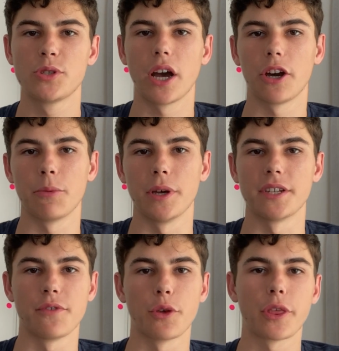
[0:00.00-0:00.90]
you out a bit
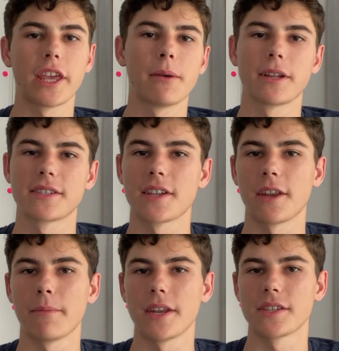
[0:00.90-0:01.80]
if you're thinking about
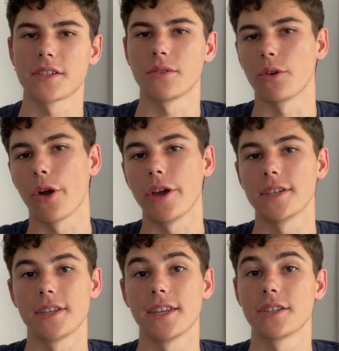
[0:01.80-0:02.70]
studying medicine or
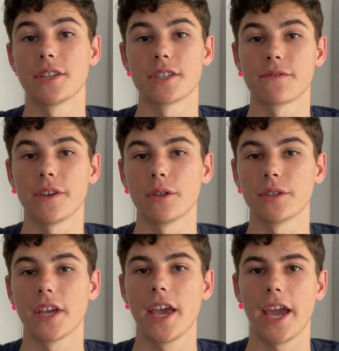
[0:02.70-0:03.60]
going into this
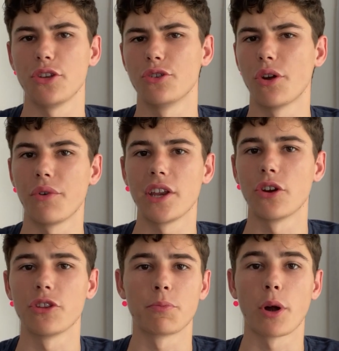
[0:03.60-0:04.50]
field and you don't really
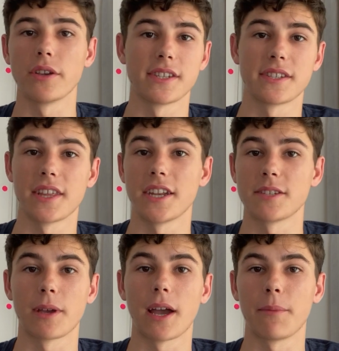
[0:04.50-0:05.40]
know the process that is
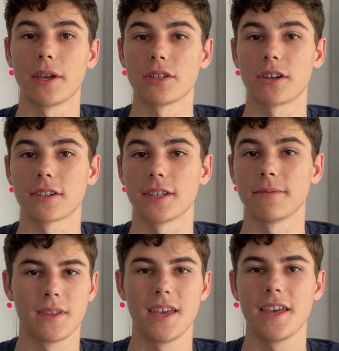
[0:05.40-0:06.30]
becoming a doctor.
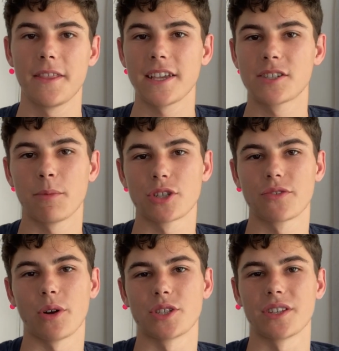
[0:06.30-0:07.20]
Thanks so much
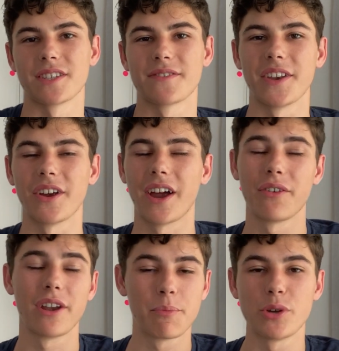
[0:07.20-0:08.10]
for watching this video. I
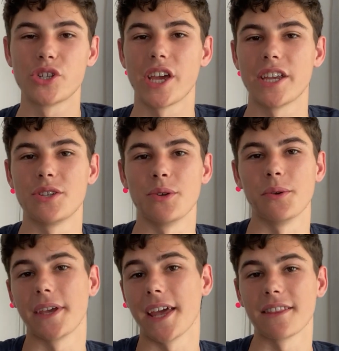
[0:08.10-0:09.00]
really appreciate
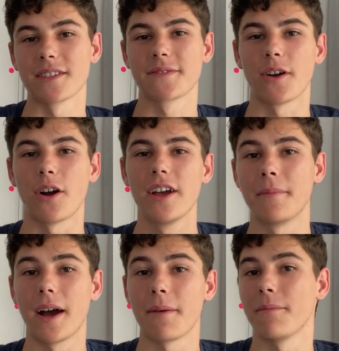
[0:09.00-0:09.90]
you getting this far.
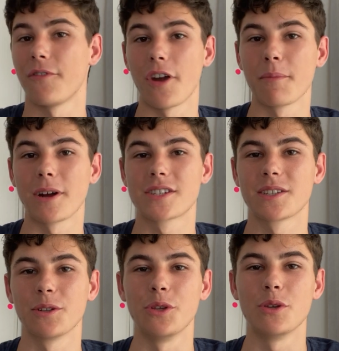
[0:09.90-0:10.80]
I'm very much
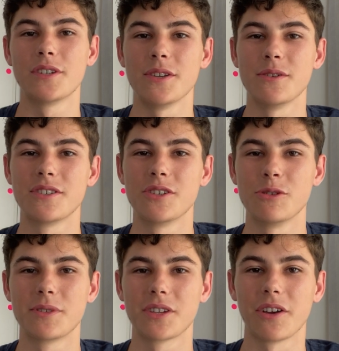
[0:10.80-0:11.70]
still new to
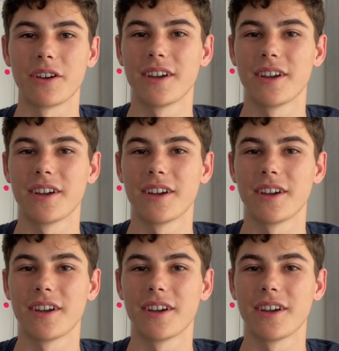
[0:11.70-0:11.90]
YouTube, so